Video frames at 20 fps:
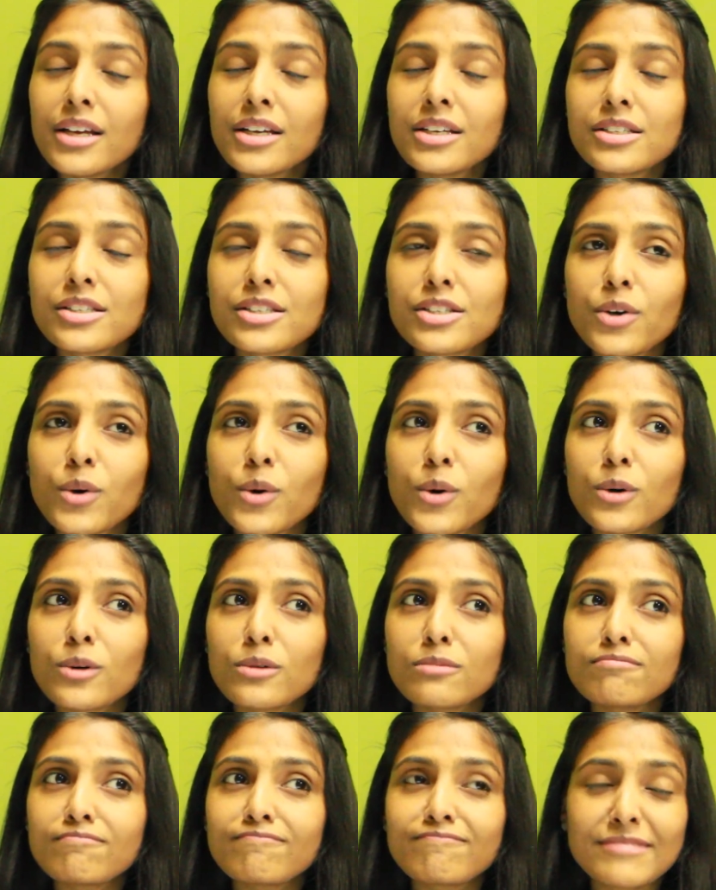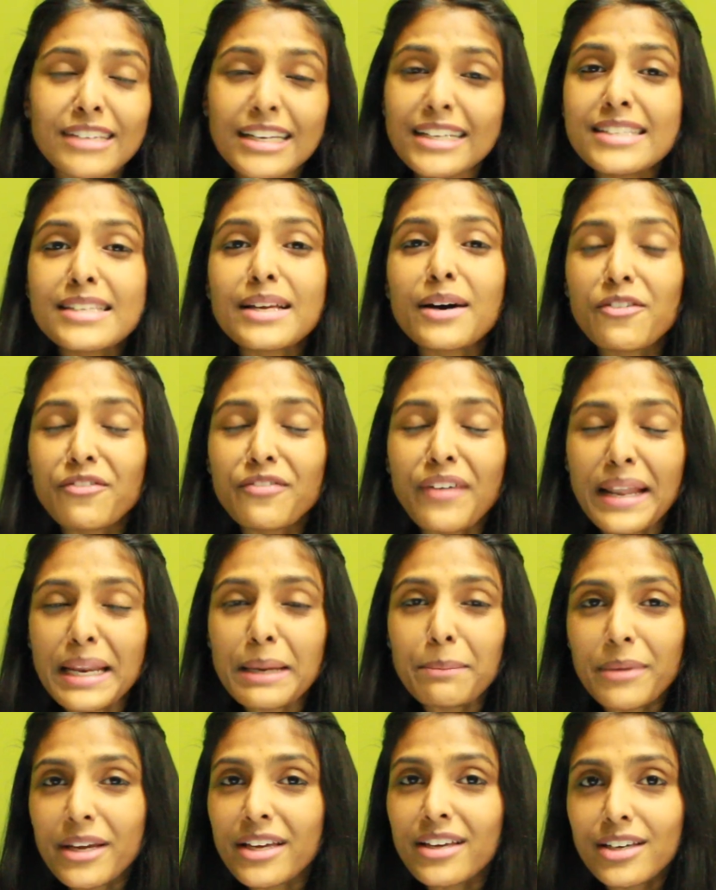So it's a
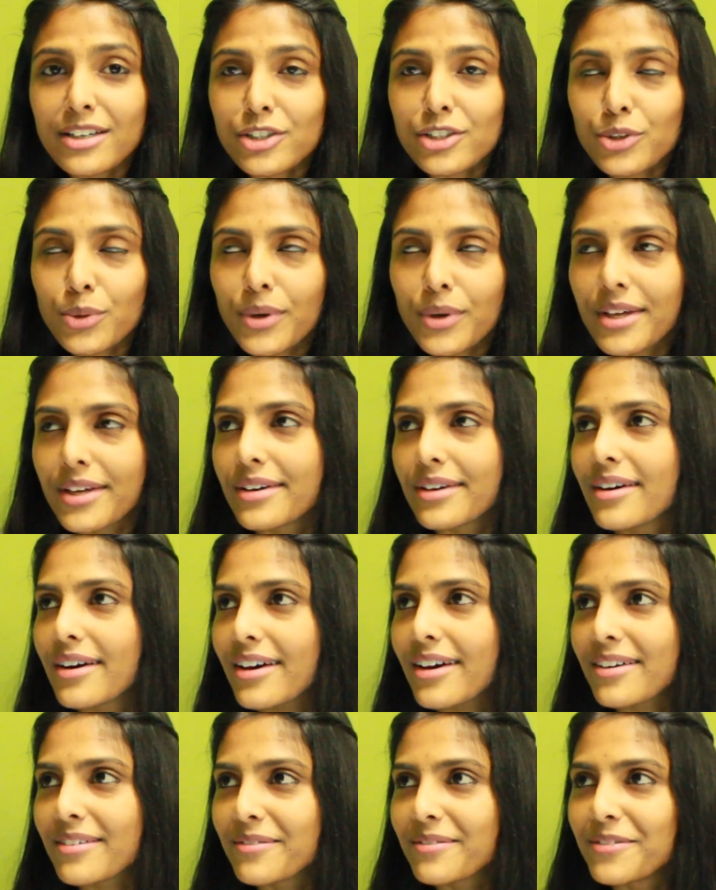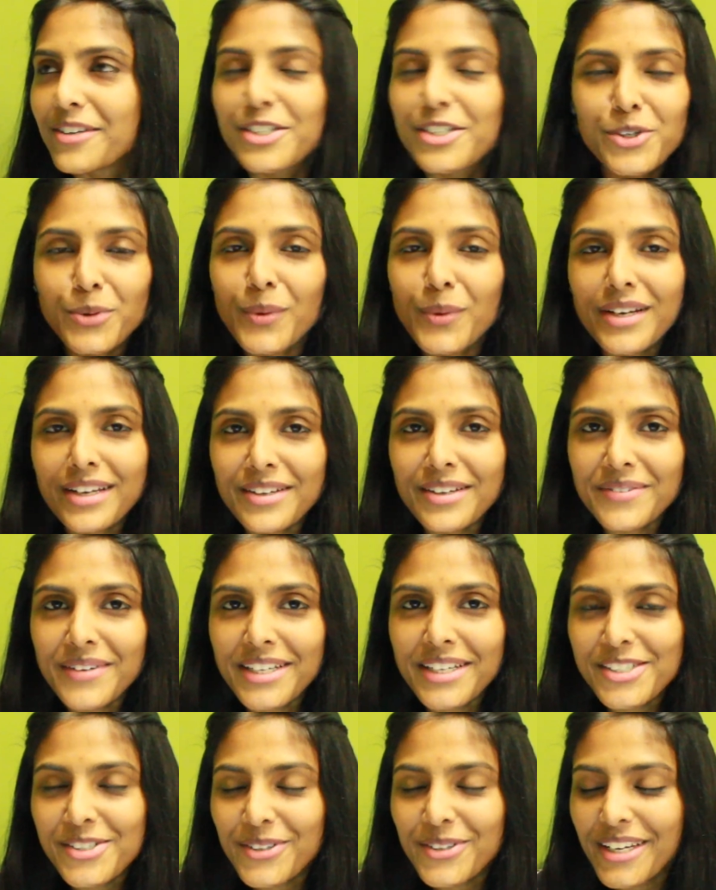very big issue here, which you will
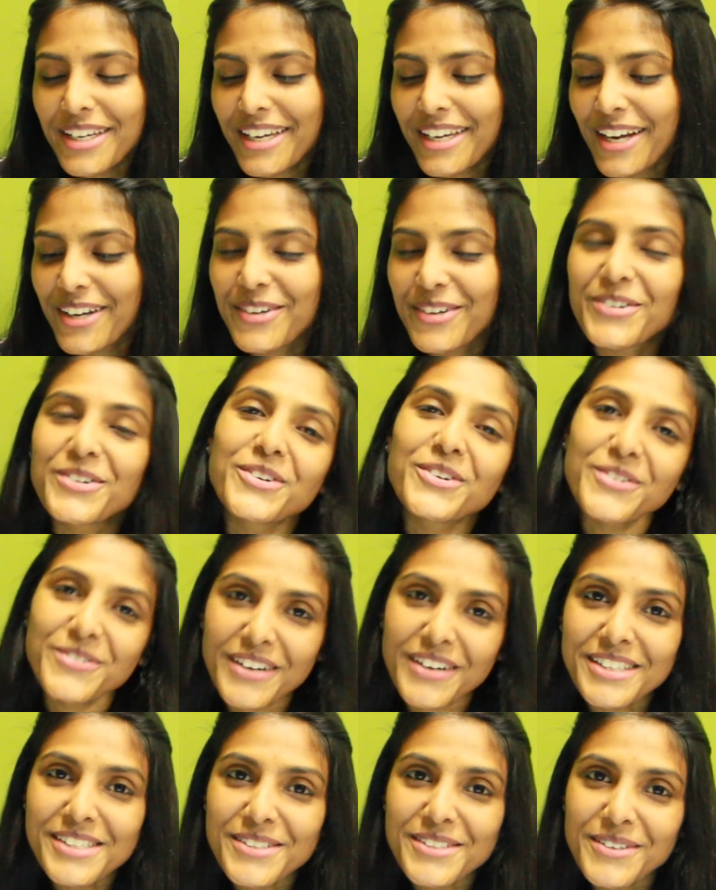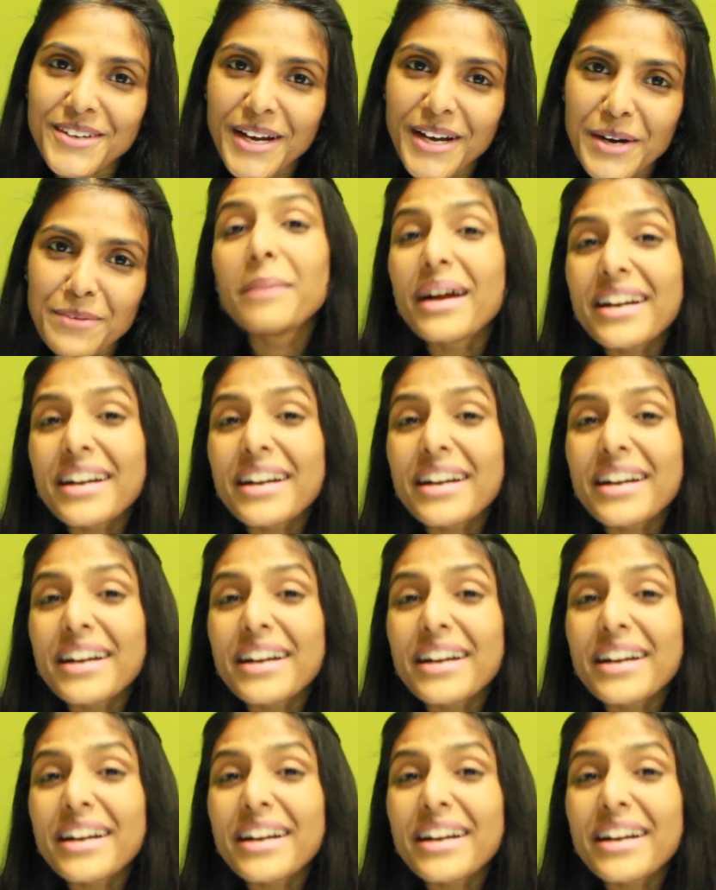eventually get to know once you come.